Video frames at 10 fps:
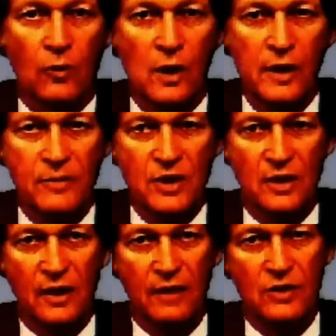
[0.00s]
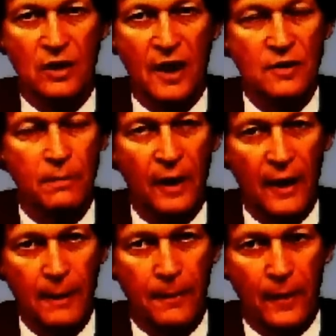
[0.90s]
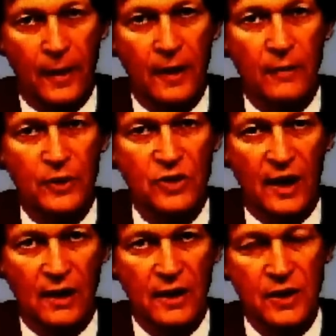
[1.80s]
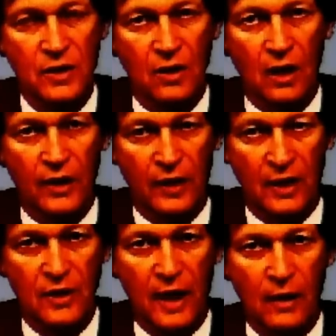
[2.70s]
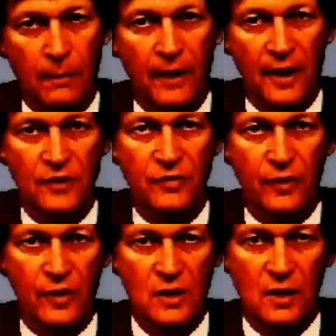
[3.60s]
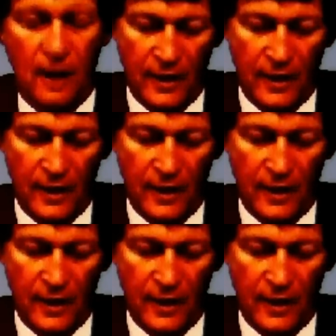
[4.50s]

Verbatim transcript: Williamson gives a nice paper, which I list on the title page for this